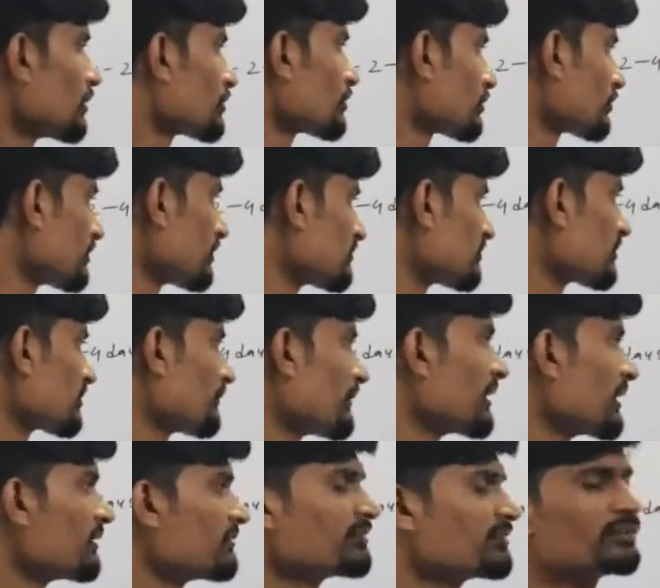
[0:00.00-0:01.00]
So this is a
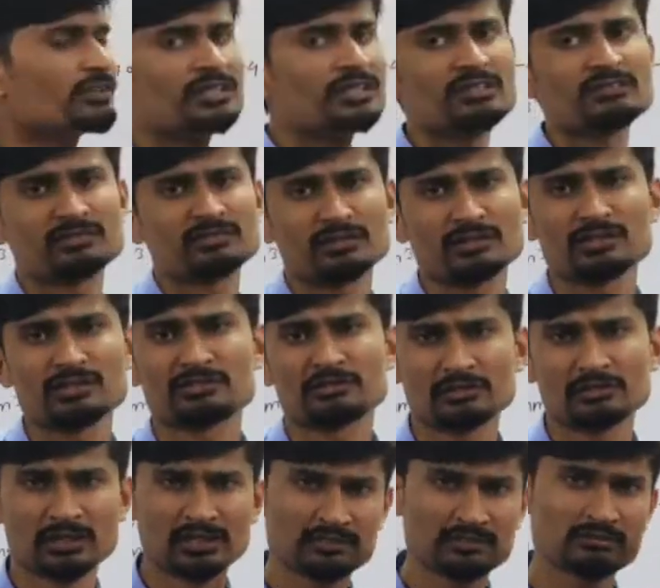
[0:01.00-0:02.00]
very serious
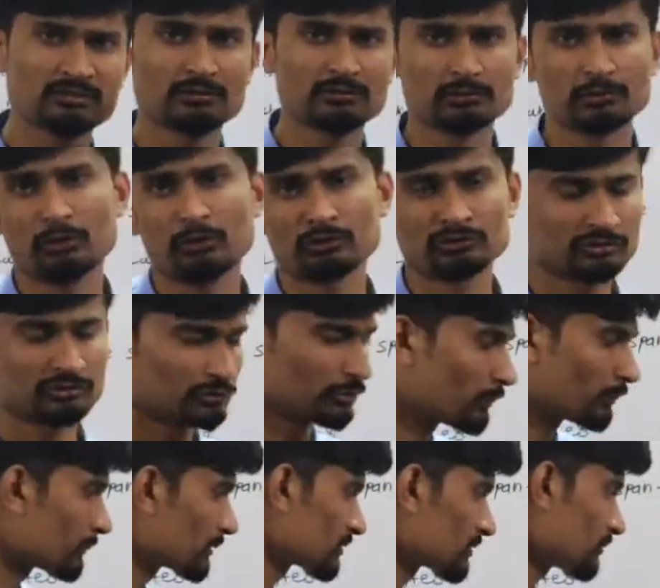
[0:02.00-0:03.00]
condition, that is the clots,
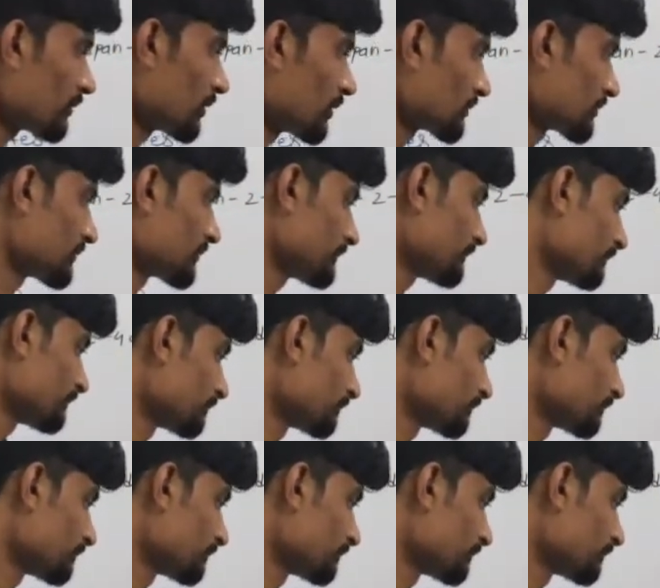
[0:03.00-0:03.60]
thrombus clots.